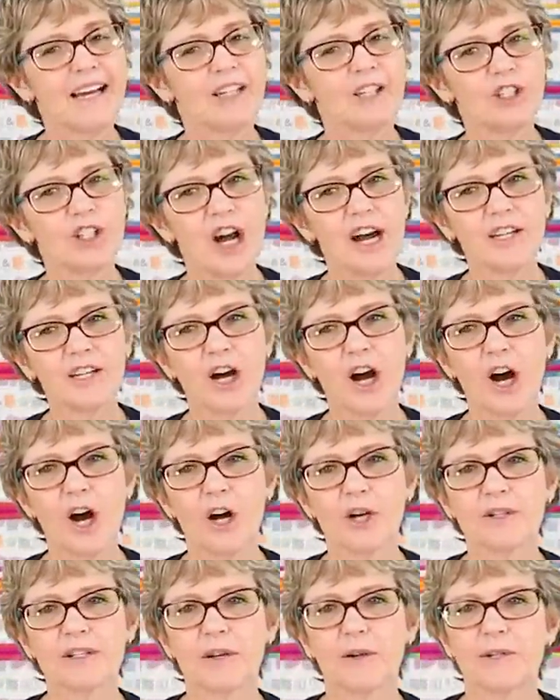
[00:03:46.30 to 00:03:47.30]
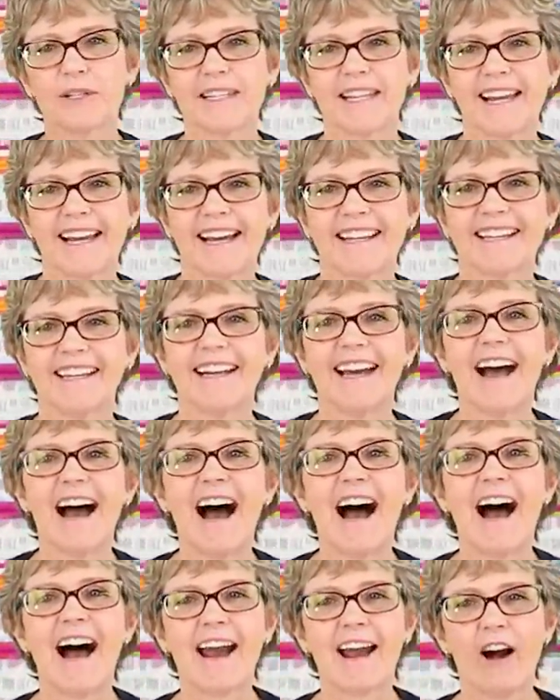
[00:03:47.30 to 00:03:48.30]
Donna also said,
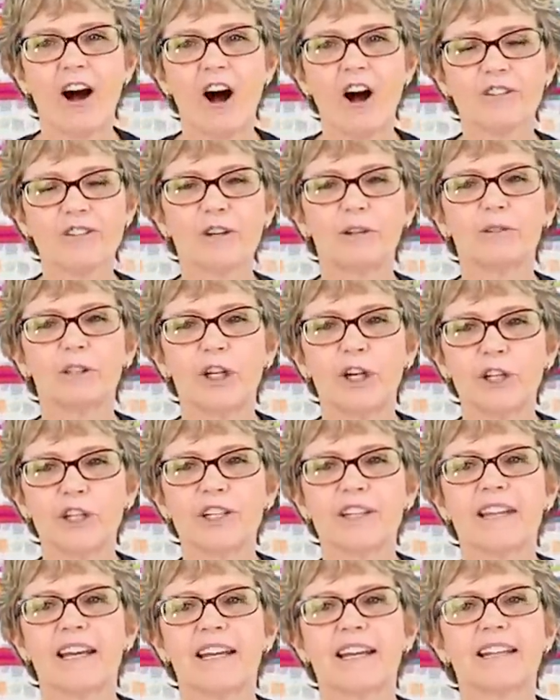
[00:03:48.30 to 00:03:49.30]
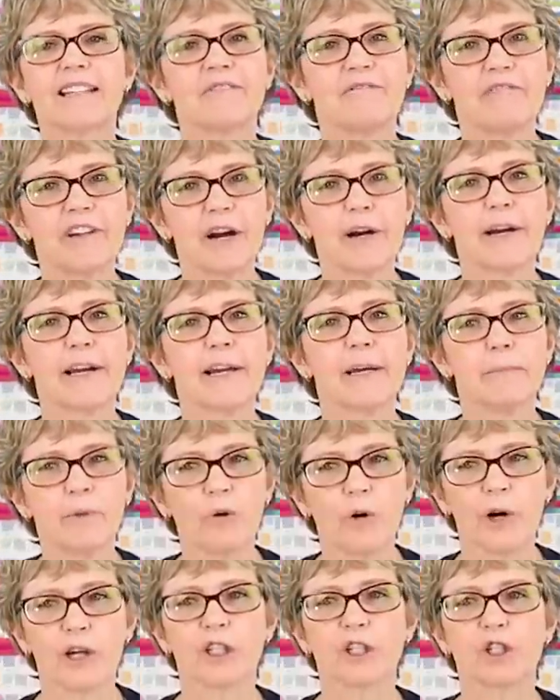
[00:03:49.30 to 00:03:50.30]
I also learned that it's very
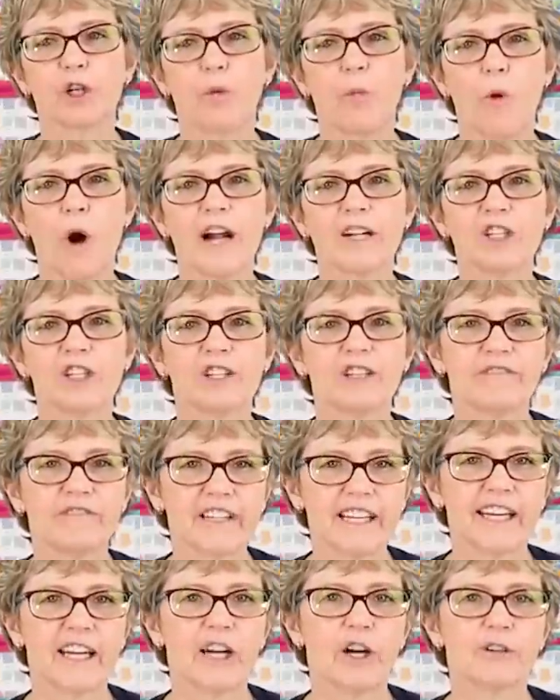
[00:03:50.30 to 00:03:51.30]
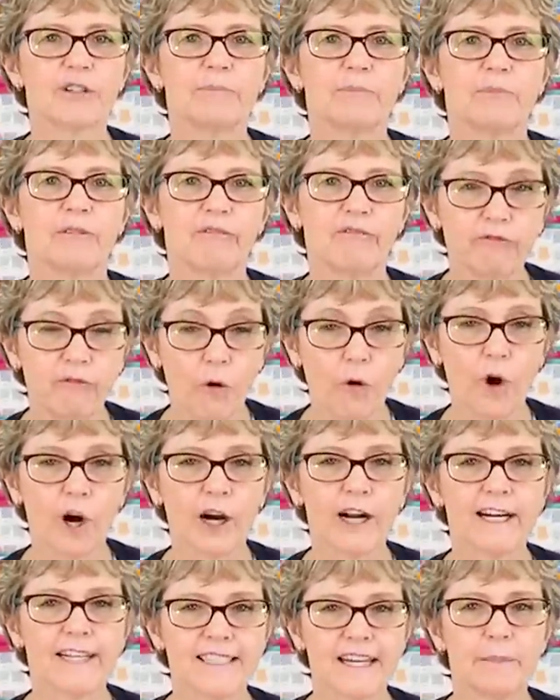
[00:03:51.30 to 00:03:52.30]
important to watch the videos
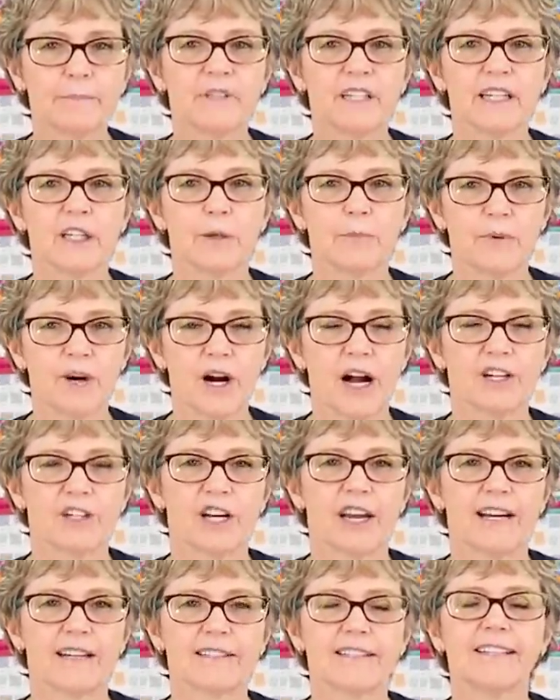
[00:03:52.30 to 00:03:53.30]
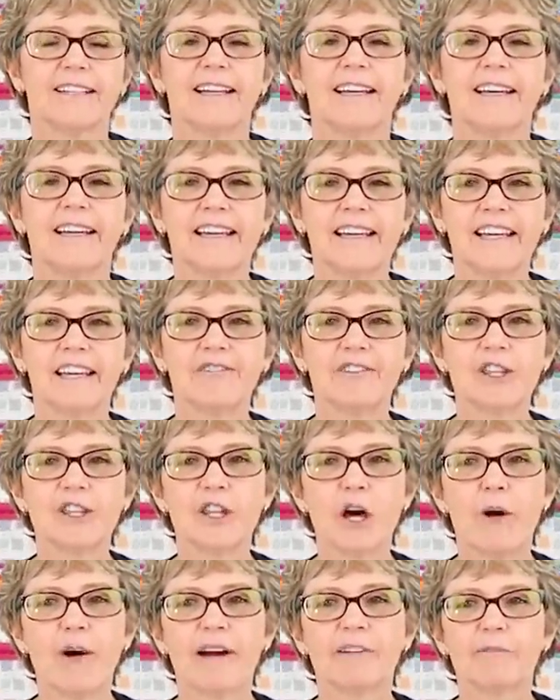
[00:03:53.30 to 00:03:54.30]
before attempting a project. Even
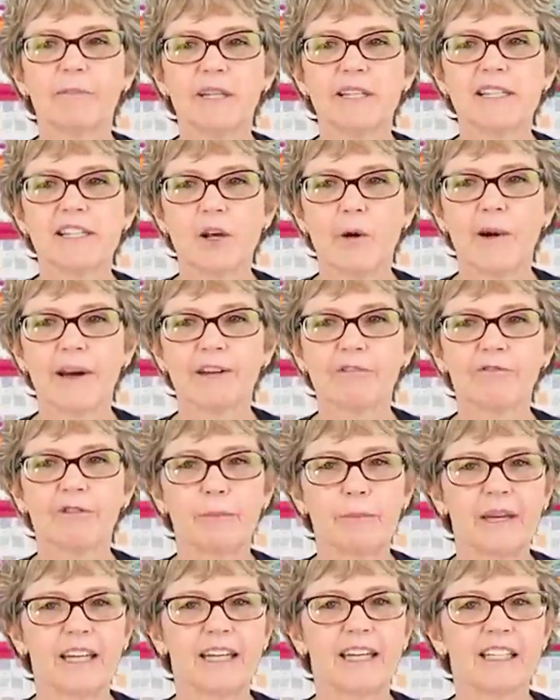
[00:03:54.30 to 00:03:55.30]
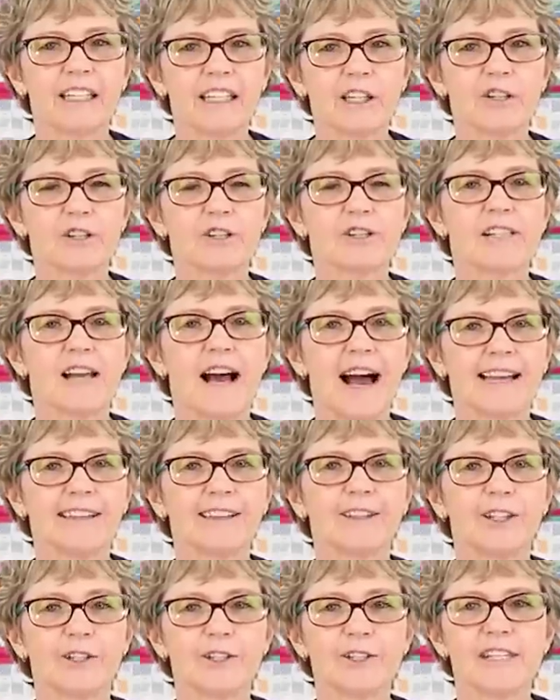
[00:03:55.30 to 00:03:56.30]
though I've been sewing for many years, I
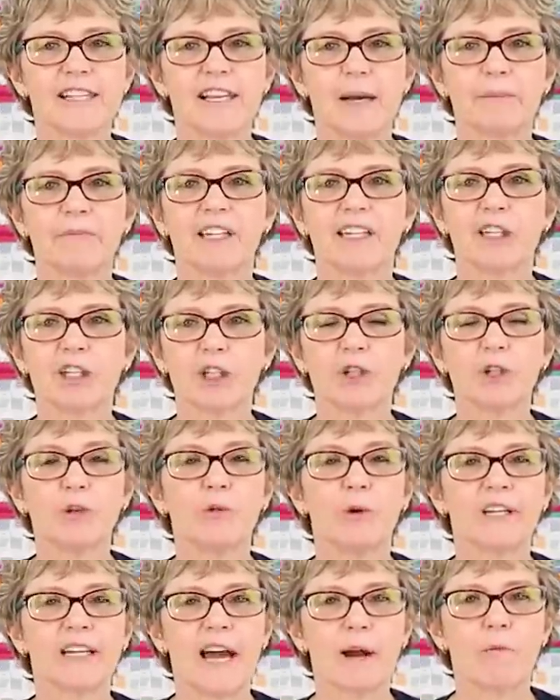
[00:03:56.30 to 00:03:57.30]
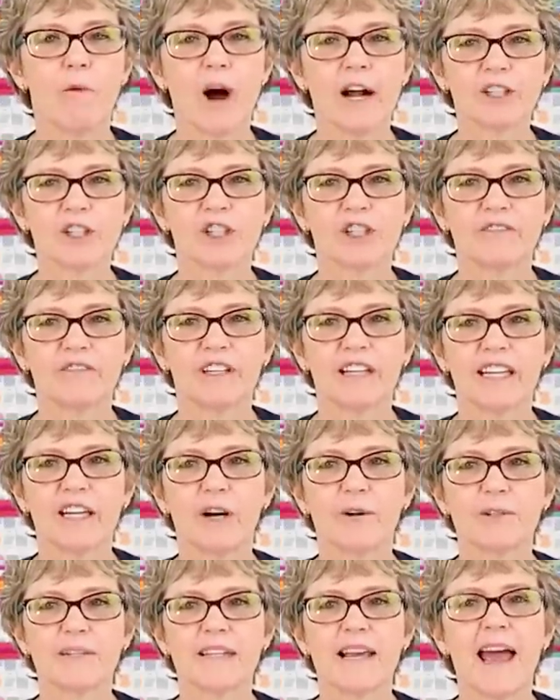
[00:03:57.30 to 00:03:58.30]
learned something new when I watch the
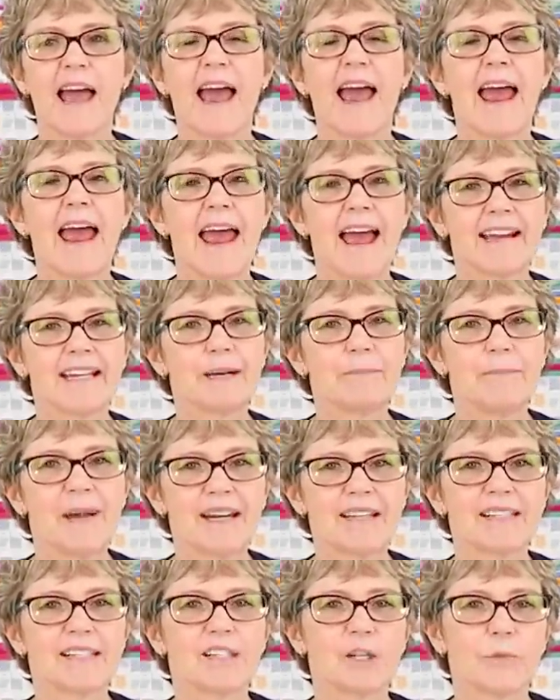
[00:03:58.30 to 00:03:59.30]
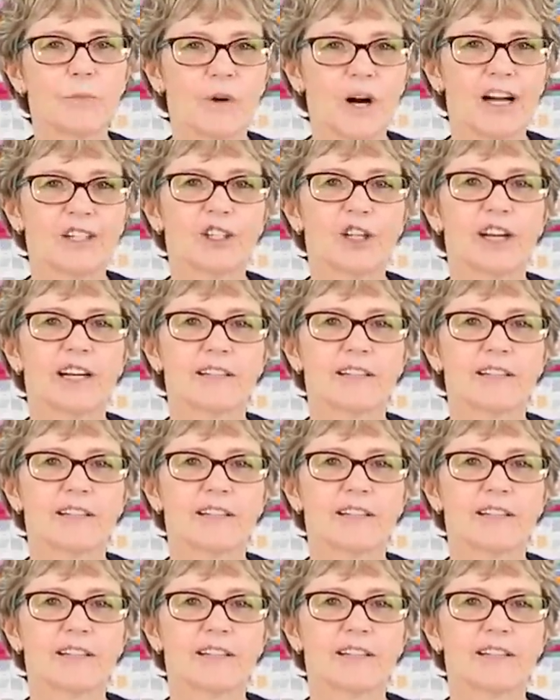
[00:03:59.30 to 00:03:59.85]
videos, and it makes the project